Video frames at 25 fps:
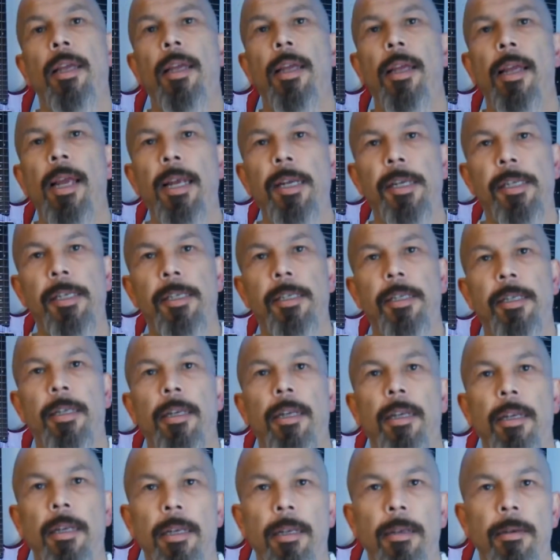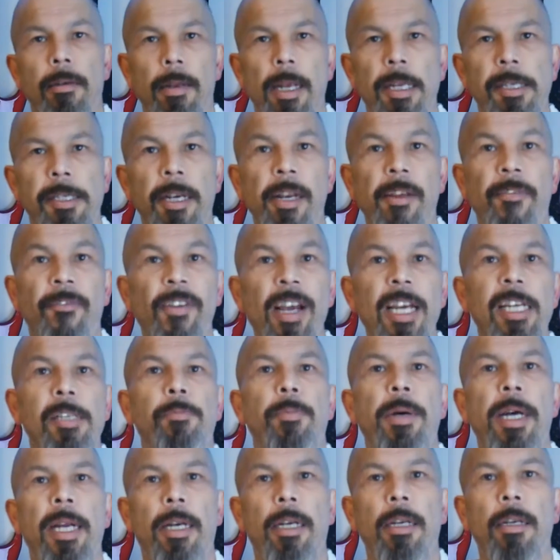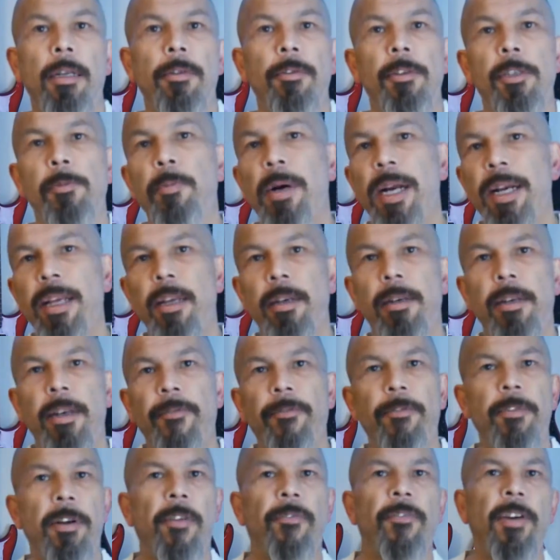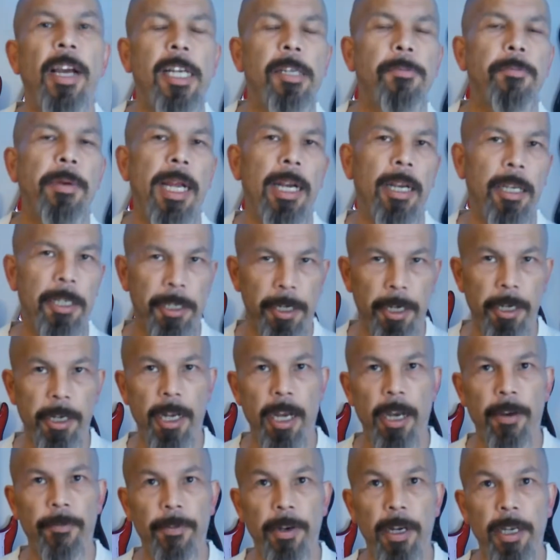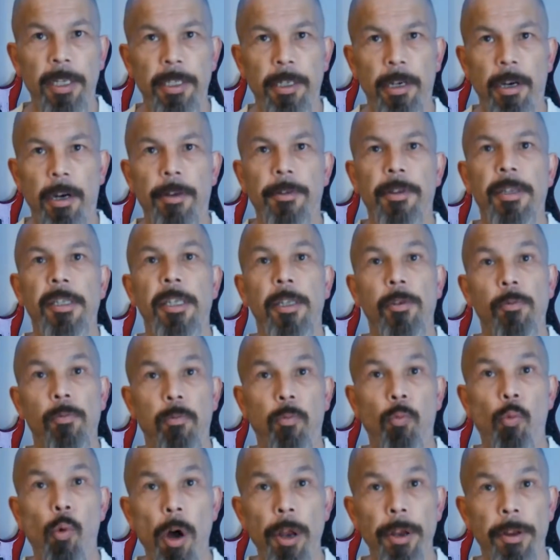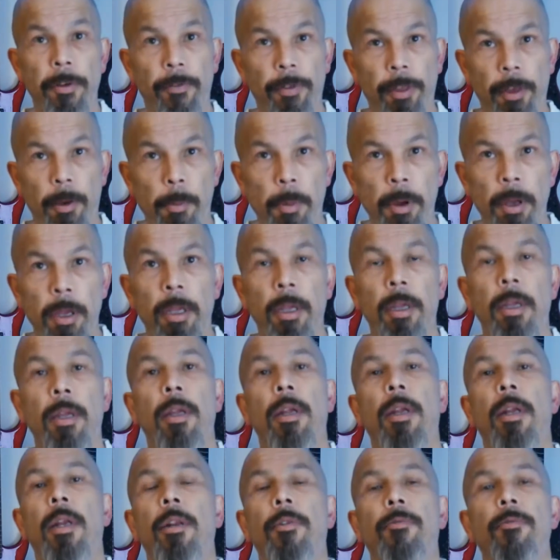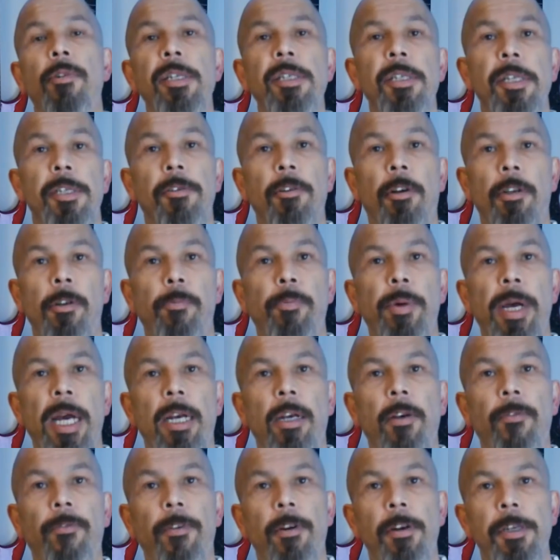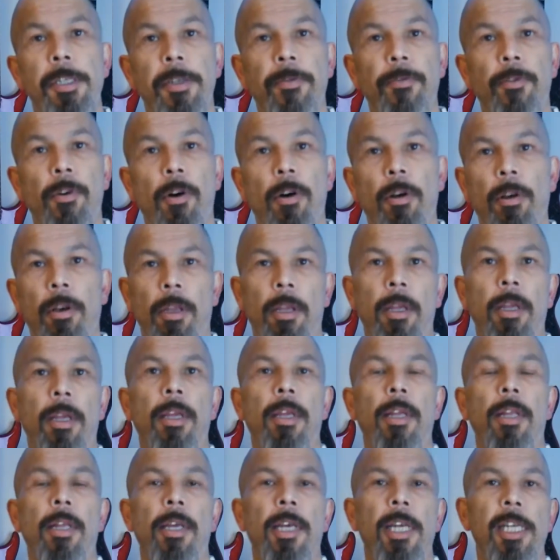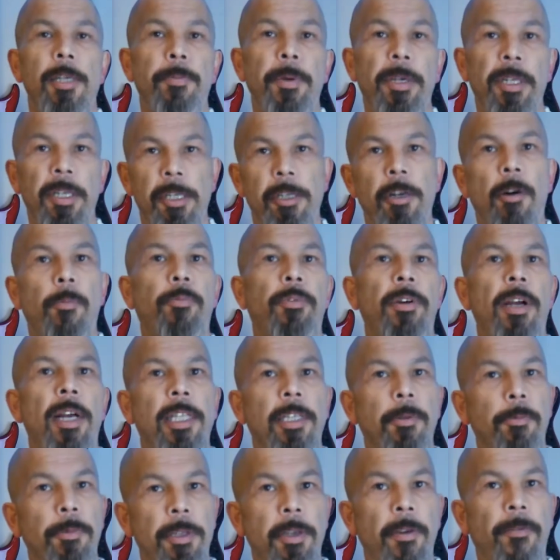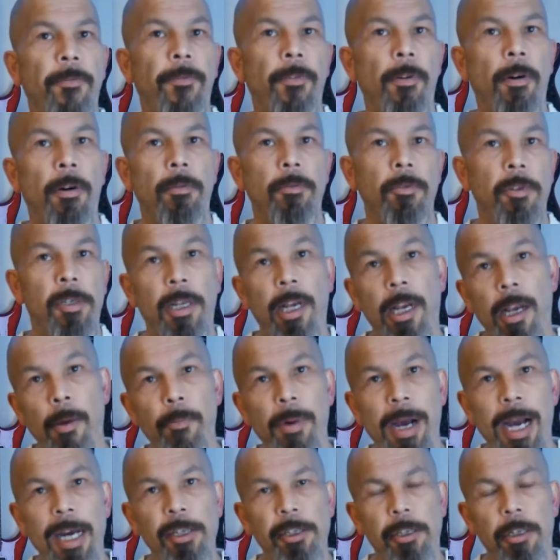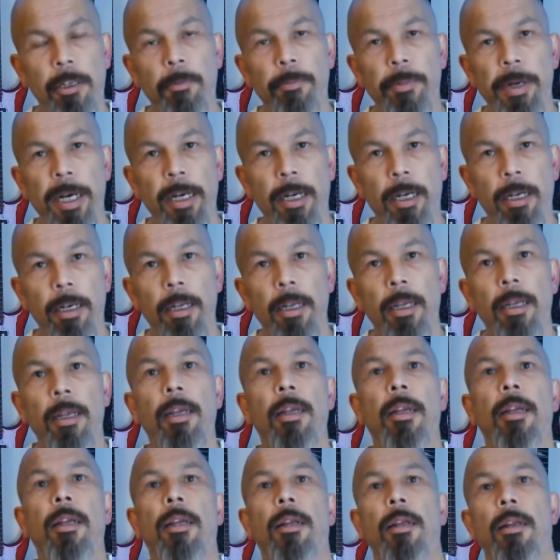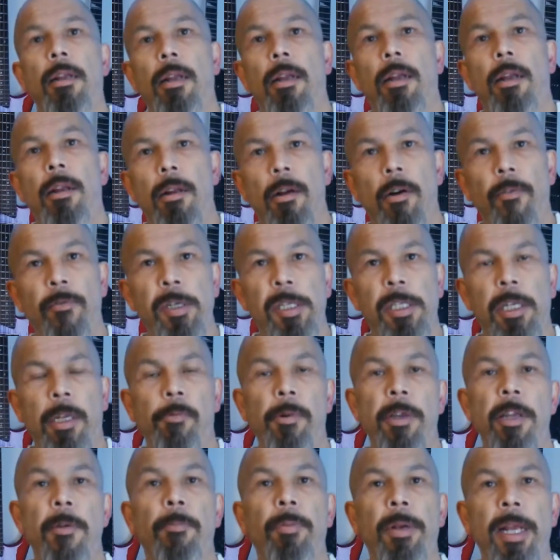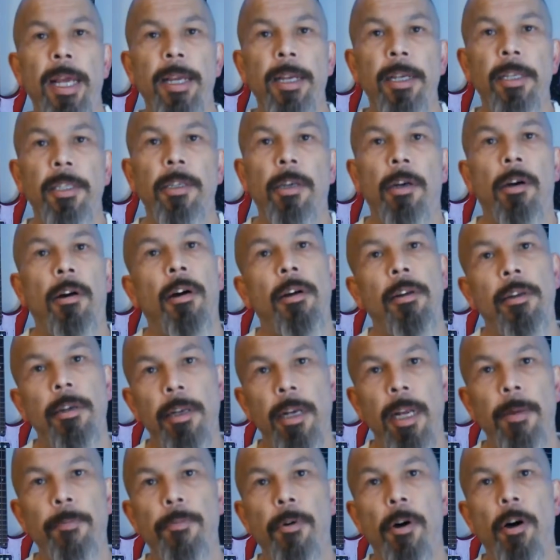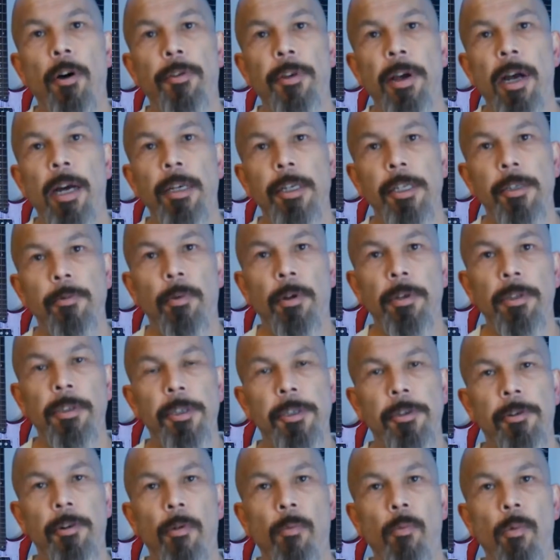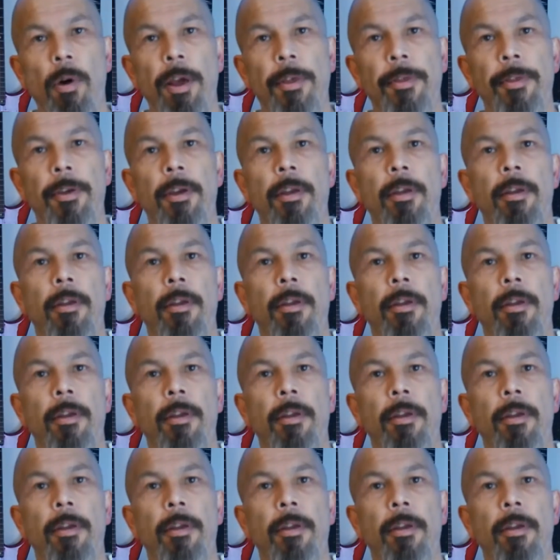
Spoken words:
It's an effects pedal. There's many different effects pedals you can get for guitar. This is one of them. The reason it's called a pedal, first of all, is because it's operated with your foot, just like a bicycle pedal. Obviously, when you're playing guitar, you need both hands, one to strum with,